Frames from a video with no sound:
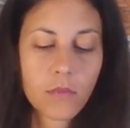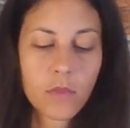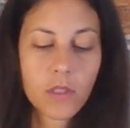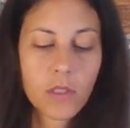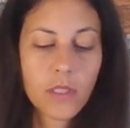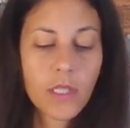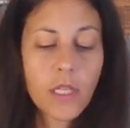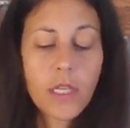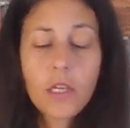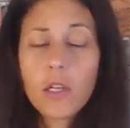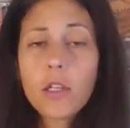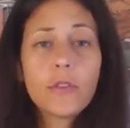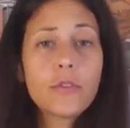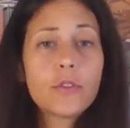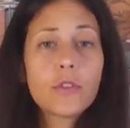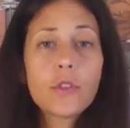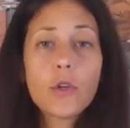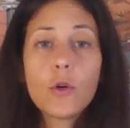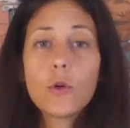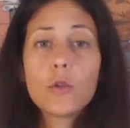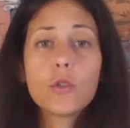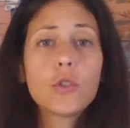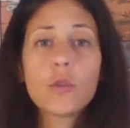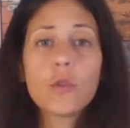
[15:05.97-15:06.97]
They could have
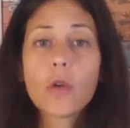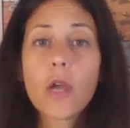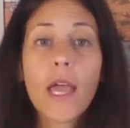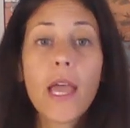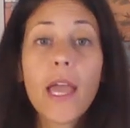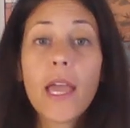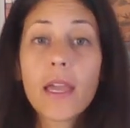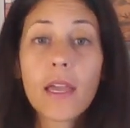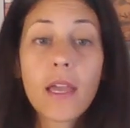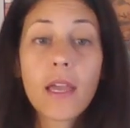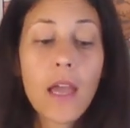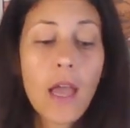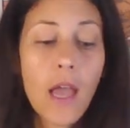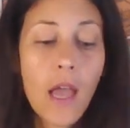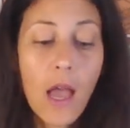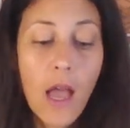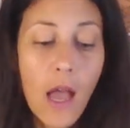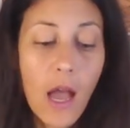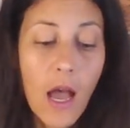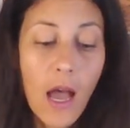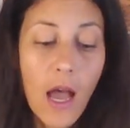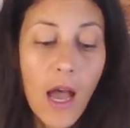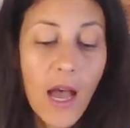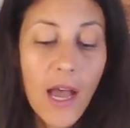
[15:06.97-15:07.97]
told you, hey,
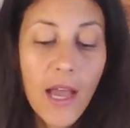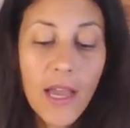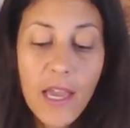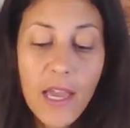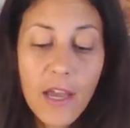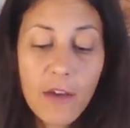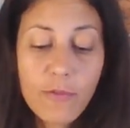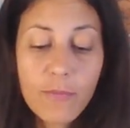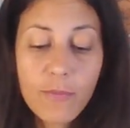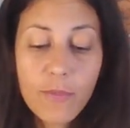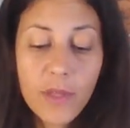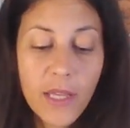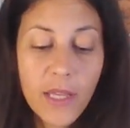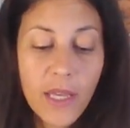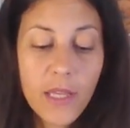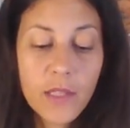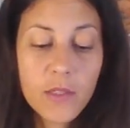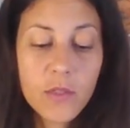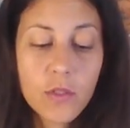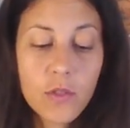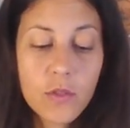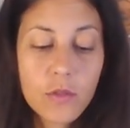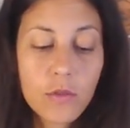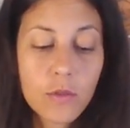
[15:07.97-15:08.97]
I have
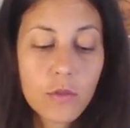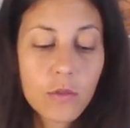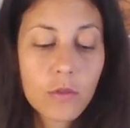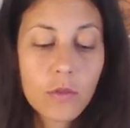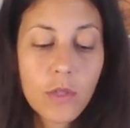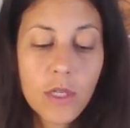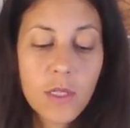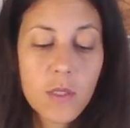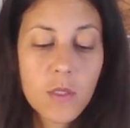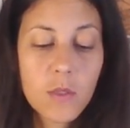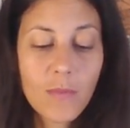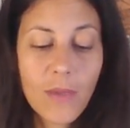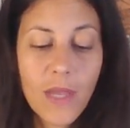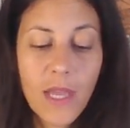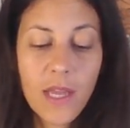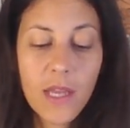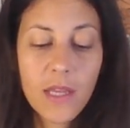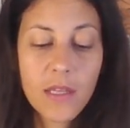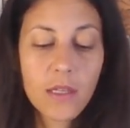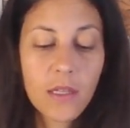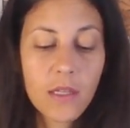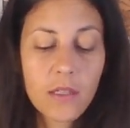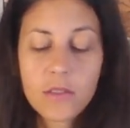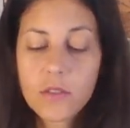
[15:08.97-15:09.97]
plans to
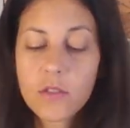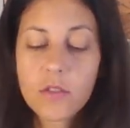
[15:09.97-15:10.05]
expand,